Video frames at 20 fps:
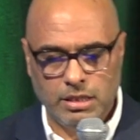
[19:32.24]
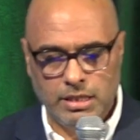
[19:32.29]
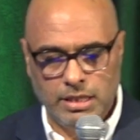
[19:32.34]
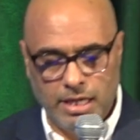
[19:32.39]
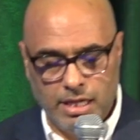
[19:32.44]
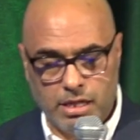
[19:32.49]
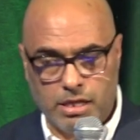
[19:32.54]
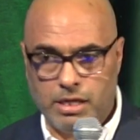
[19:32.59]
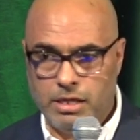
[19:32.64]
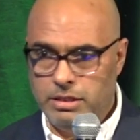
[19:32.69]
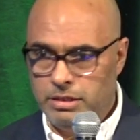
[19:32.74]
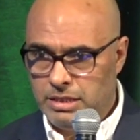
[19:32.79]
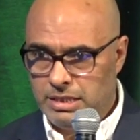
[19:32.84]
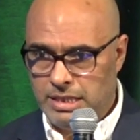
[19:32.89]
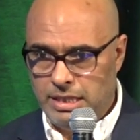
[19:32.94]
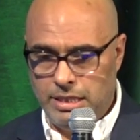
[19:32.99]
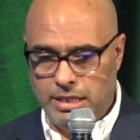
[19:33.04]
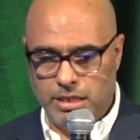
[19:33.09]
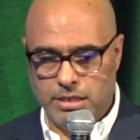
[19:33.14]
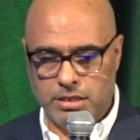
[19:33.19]
healthcare
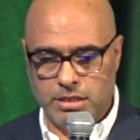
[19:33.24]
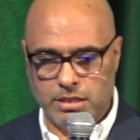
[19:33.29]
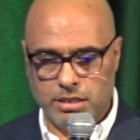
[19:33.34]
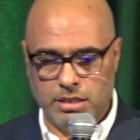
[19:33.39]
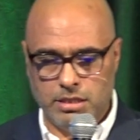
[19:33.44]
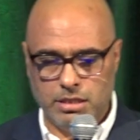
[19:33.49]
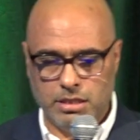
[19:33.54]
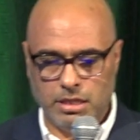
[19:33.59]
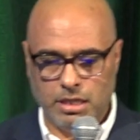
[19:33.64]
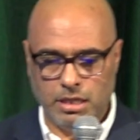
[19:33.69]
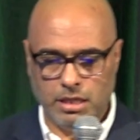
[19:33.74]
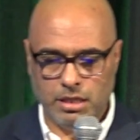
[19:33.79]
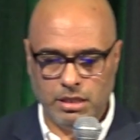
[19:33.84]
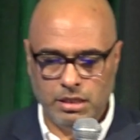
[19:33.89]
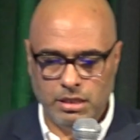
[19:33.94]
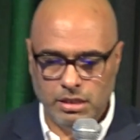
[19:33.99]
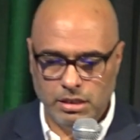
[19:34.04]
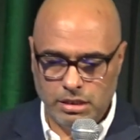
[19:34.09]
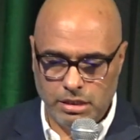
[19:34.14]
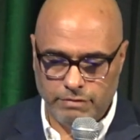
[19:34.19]
resilience in
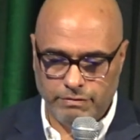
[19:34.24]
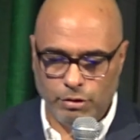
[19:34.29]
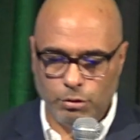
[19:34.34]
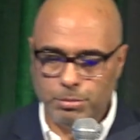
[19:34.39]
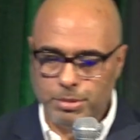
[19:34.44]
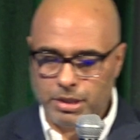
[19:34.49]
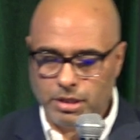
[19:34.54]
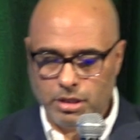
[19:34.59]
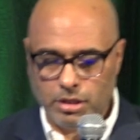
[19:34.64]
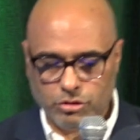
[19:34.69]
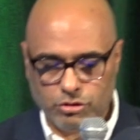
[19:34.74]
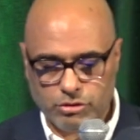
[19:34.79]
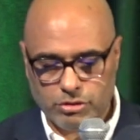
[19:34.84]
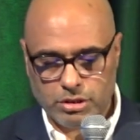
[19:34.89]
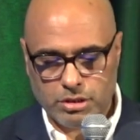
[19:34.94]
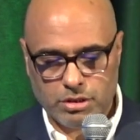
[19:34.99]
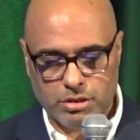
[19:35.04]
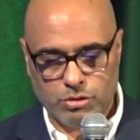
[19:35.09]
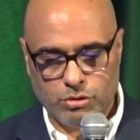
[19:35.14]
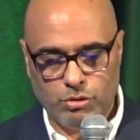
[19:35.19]
developing
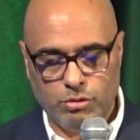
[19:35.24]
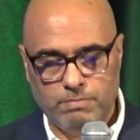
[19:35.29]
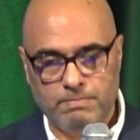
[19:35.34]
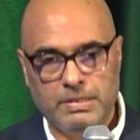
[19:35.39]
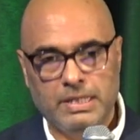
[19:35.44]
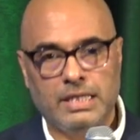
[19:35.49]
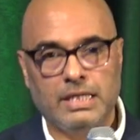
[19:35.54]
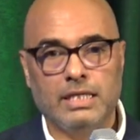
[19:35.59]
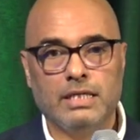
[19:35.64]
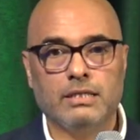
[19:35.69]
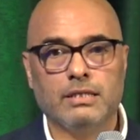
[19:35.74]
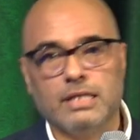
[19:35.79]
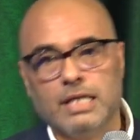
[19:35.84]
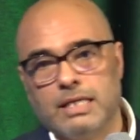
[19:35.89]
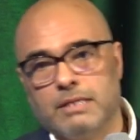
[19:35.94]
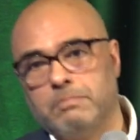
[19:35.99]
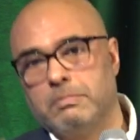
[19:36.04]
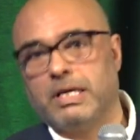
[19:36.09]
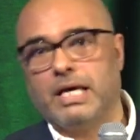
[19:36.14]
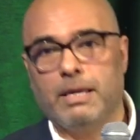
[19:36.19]
countries. So
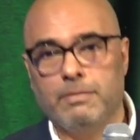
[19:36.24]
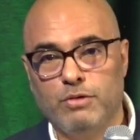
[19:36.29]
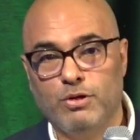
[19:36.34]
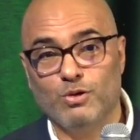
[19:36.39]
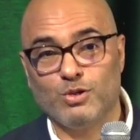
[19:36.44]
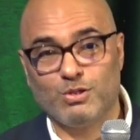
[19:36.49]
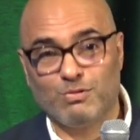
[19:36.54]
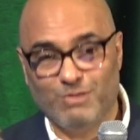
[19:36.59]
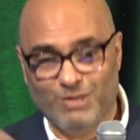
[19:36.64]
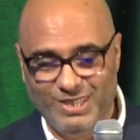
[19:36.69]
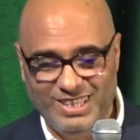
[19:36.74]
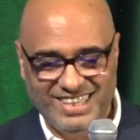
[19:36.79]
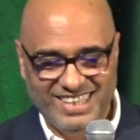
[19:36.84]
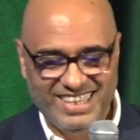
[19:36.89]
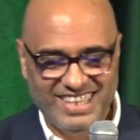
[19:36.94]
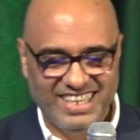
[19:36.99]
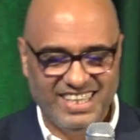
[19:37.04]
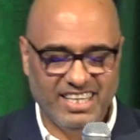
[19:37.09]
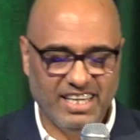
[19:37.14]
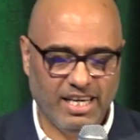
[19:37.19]
it became useful
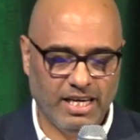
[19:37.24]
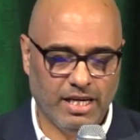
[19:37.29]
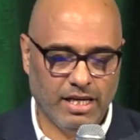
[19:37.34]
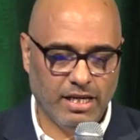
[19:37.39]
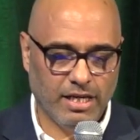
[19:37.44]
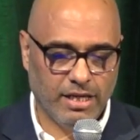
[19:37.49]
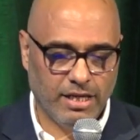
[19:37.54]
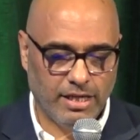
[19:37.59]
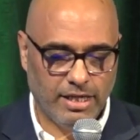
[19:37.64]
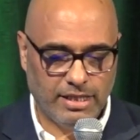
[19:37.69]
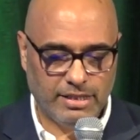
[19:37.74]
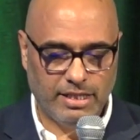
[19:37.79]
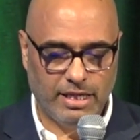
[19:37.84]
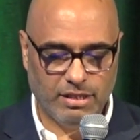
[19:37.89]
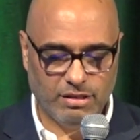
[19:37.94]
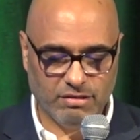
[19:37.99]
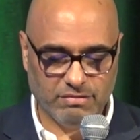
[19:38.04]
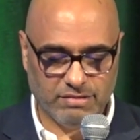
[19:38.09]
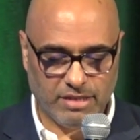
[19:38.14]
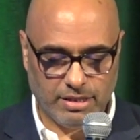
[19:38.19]
at the
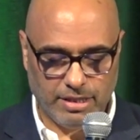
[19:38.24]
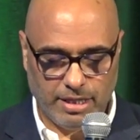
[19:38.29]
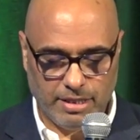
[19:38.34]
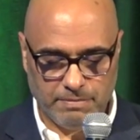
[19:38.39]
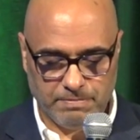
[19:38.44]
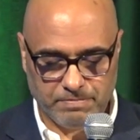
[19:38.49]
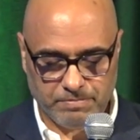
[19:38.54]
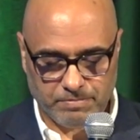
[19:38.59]
end of the day.